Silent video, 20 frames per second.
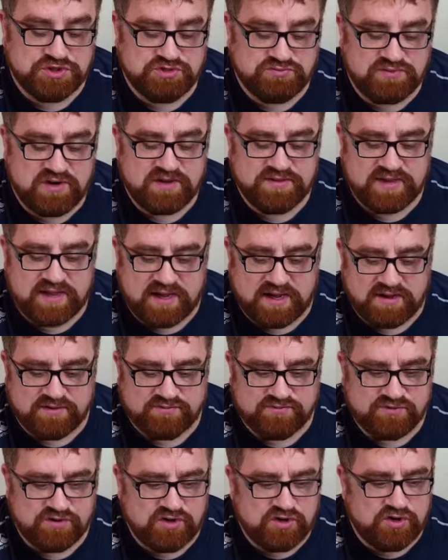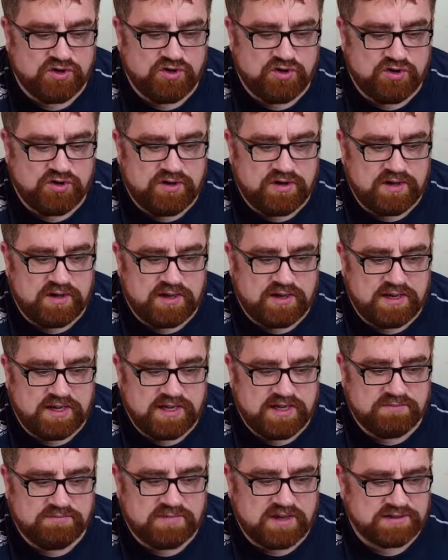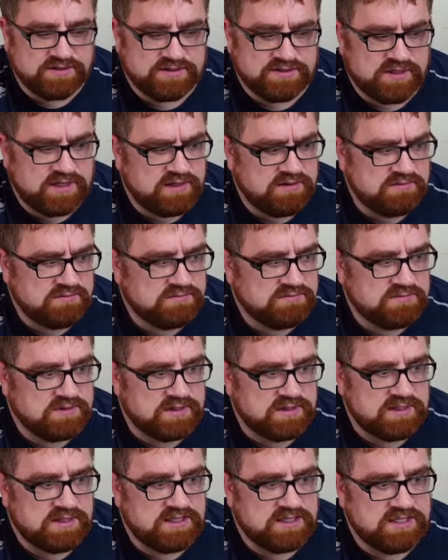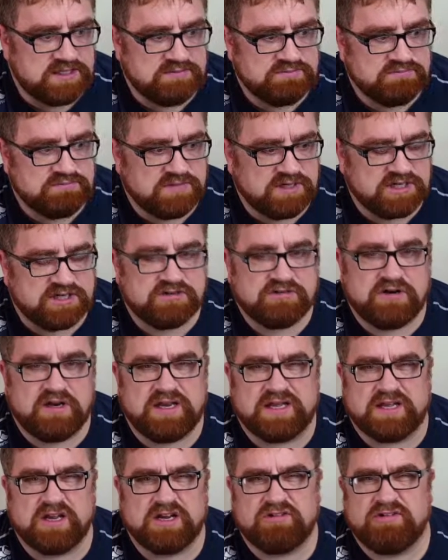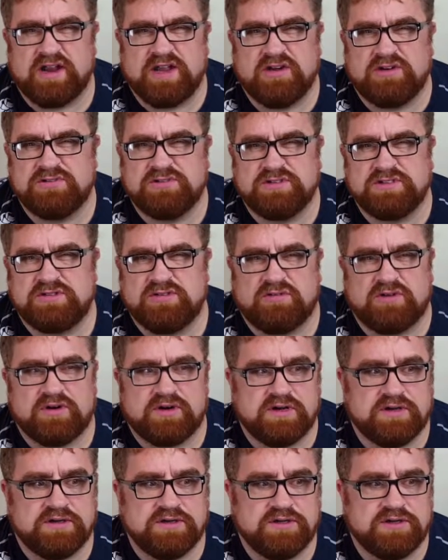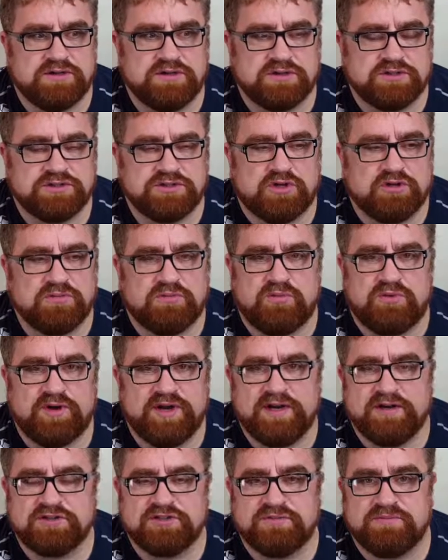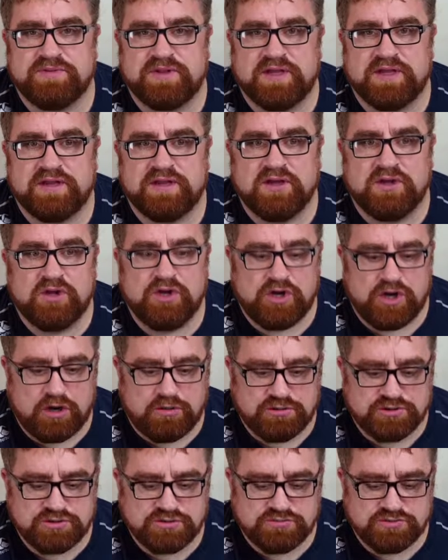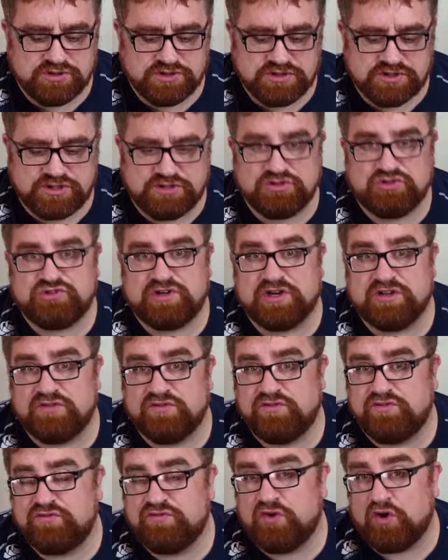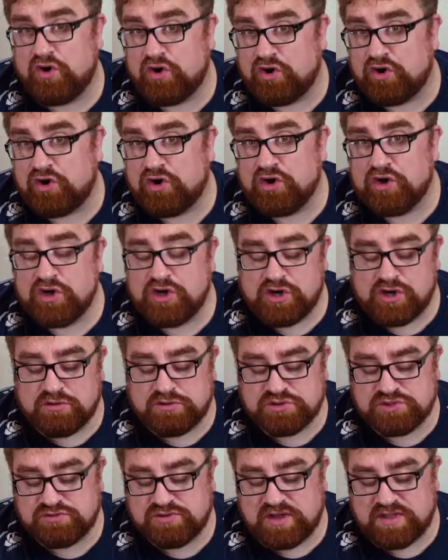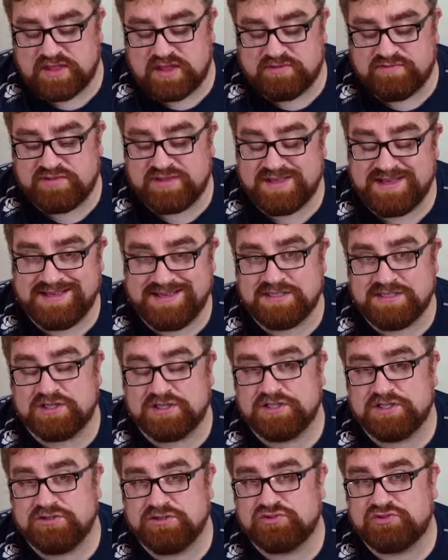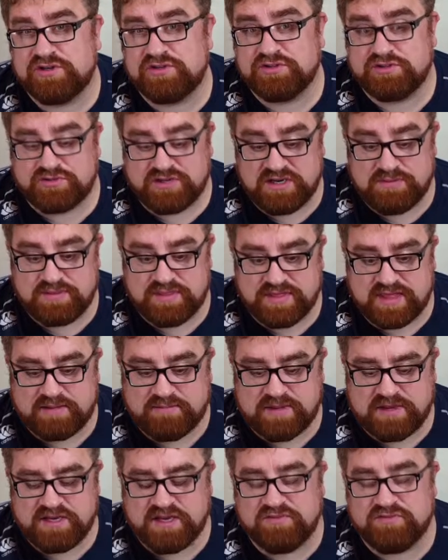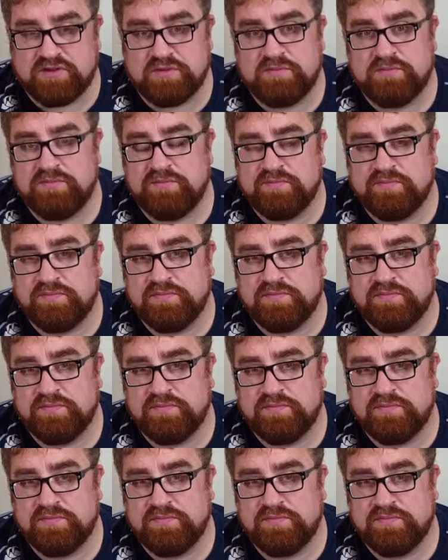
you rather have, I don't know, like a grey hunter or a salt marine or something, or that can do strength 4, or would you rather have these that can do strength 3, but that many of them?